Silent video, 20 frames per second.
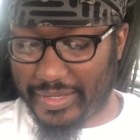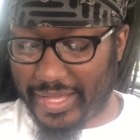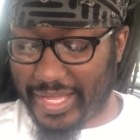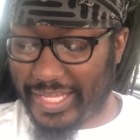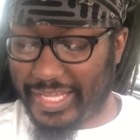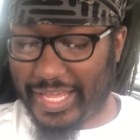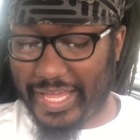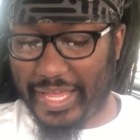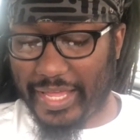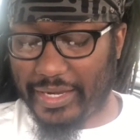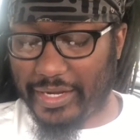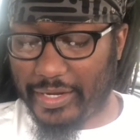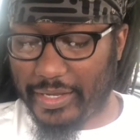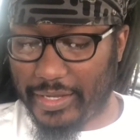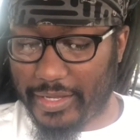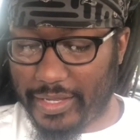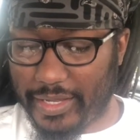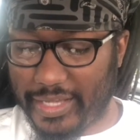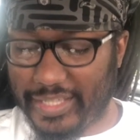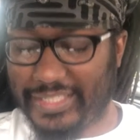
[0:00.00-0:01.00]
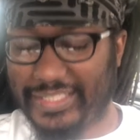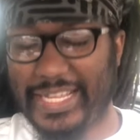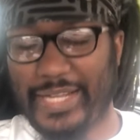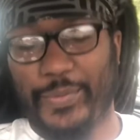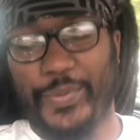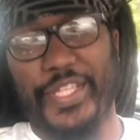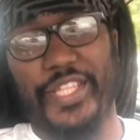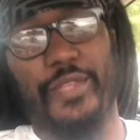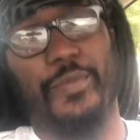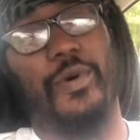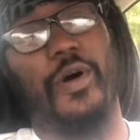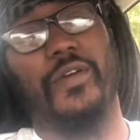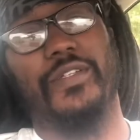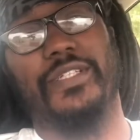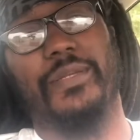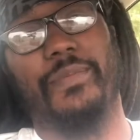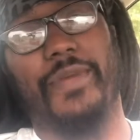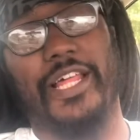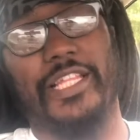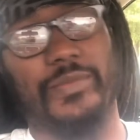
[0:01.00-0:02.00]
again, it's not really the
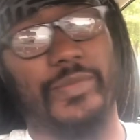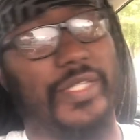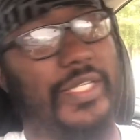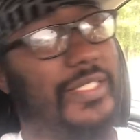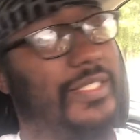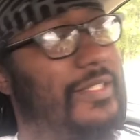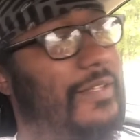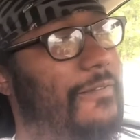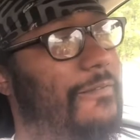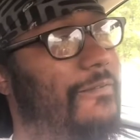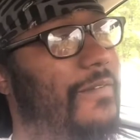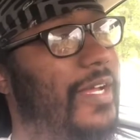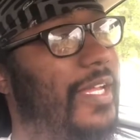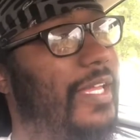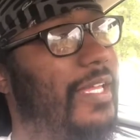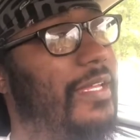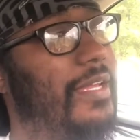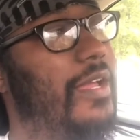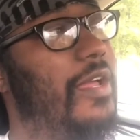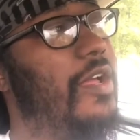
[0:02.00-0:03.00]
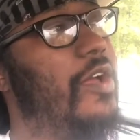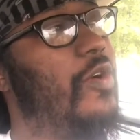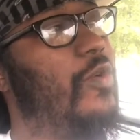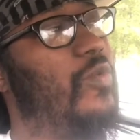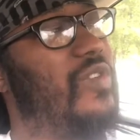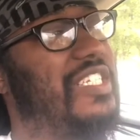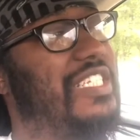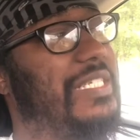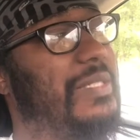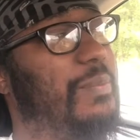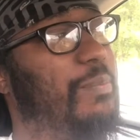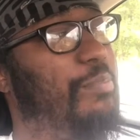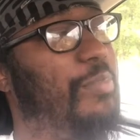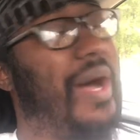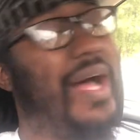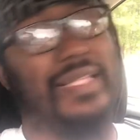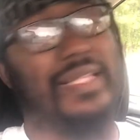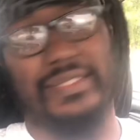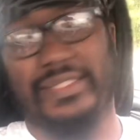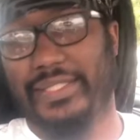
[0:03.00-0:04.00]
post that bothers me, it's the fucking
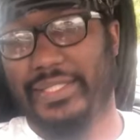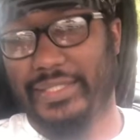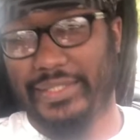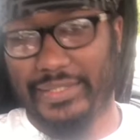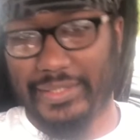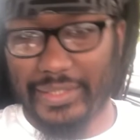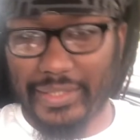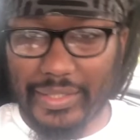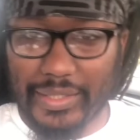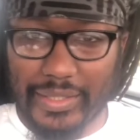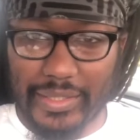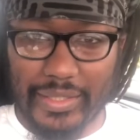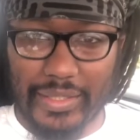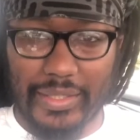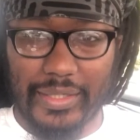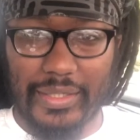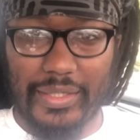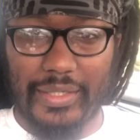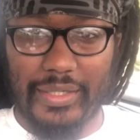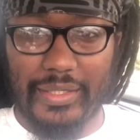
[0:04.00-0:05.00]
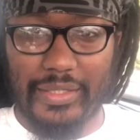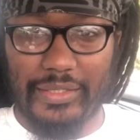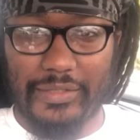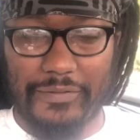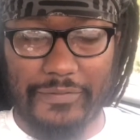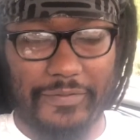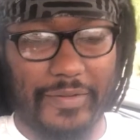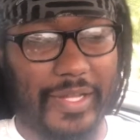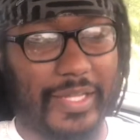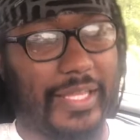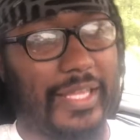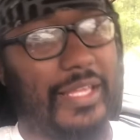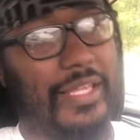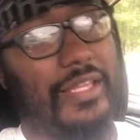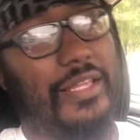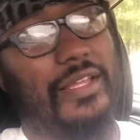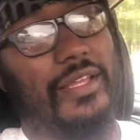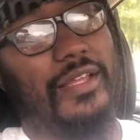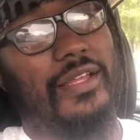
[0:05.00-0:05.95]
responses. The fucking